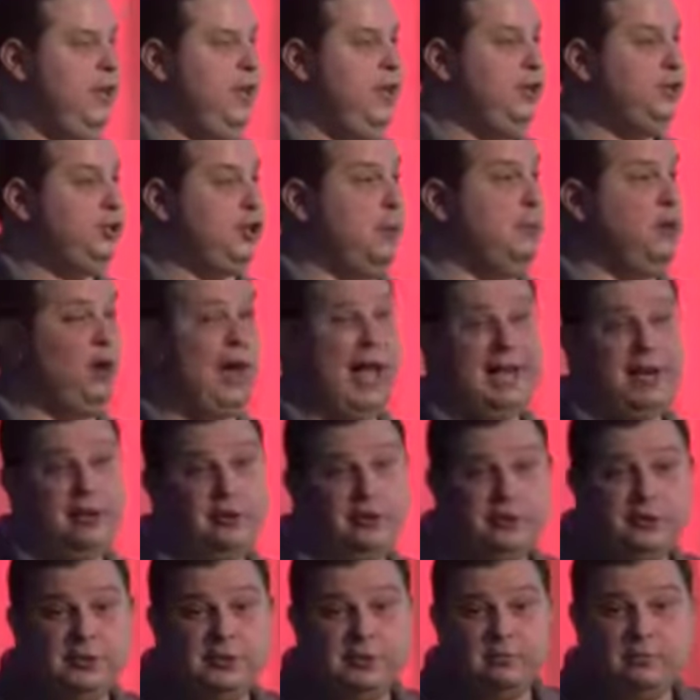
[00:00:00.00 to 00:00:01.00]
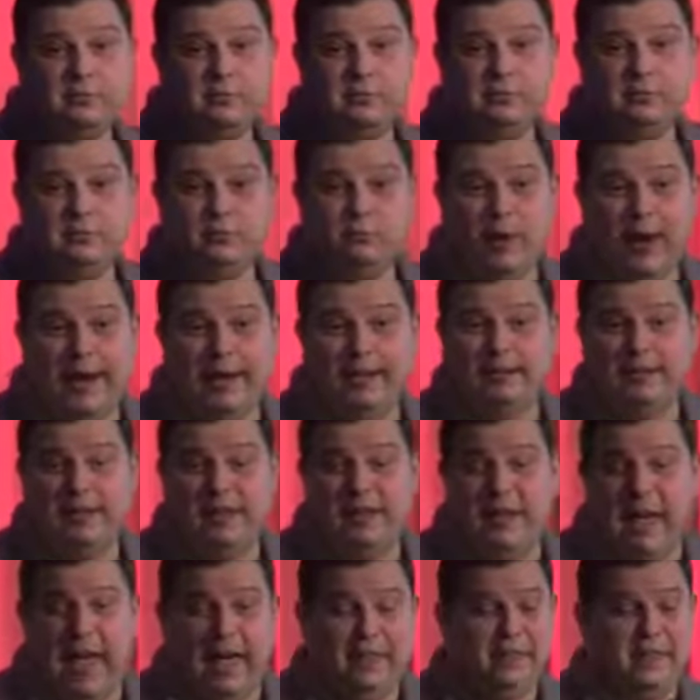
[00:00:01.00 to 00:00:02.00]
So millennials, right?
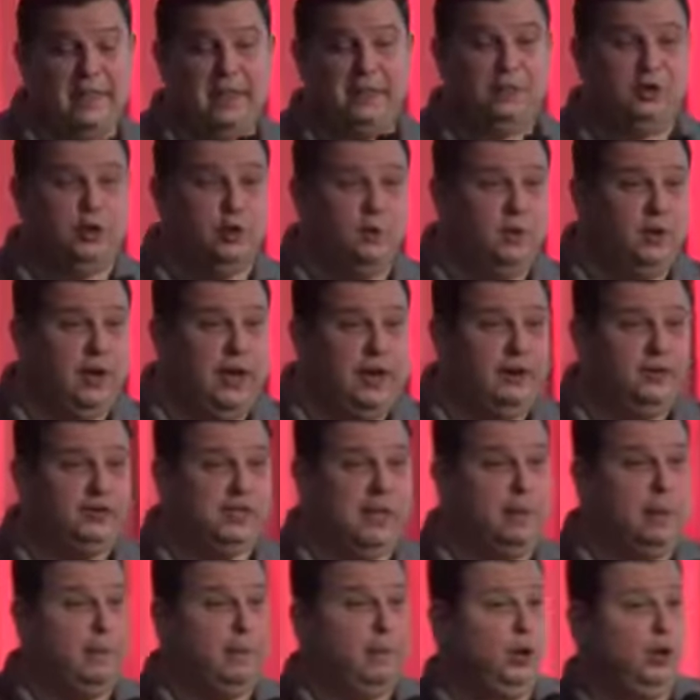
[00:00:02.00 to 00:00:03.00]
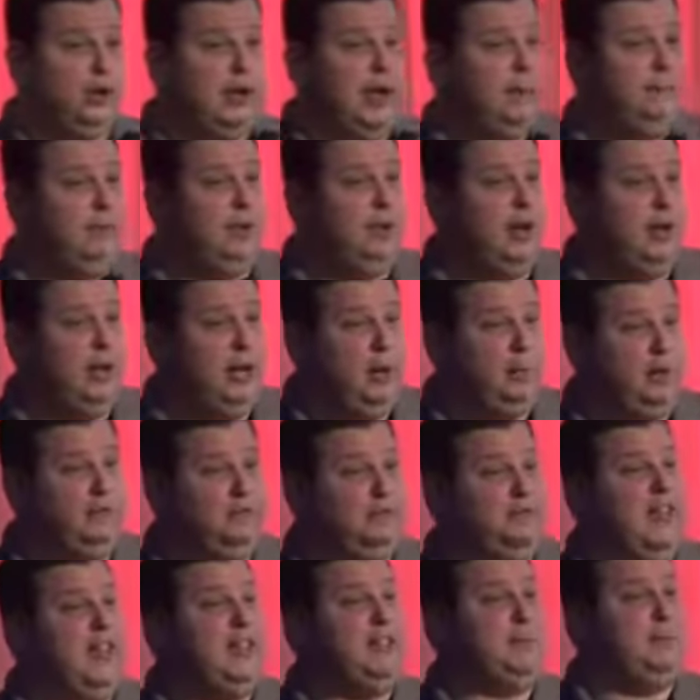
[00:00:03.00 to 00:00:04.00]
I think of two millennials. I'm a bookend millennial. I'm a
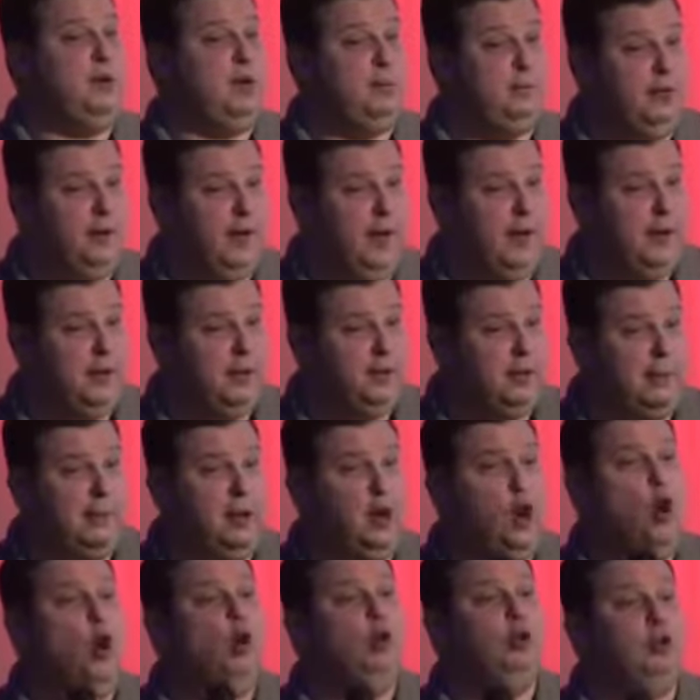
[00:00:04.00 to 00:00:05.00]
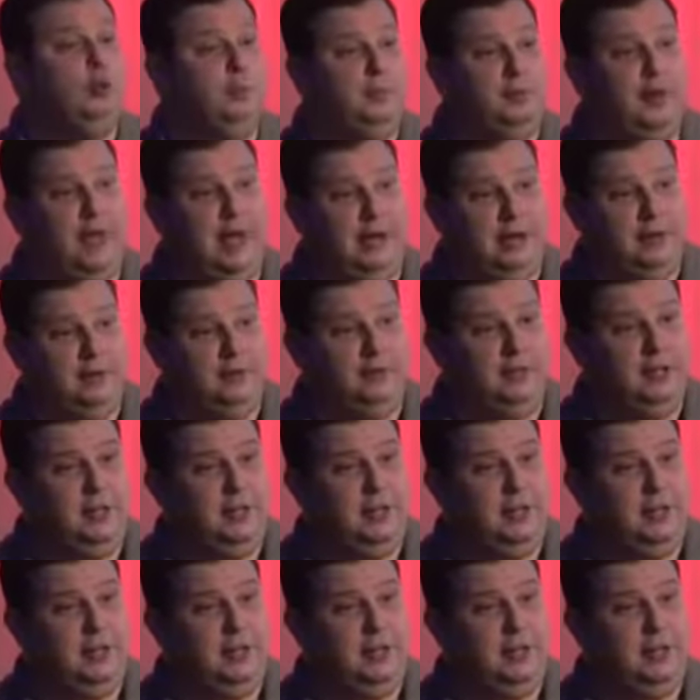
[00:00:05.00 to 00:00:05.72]
Facebook millennial. I'm an older millennial.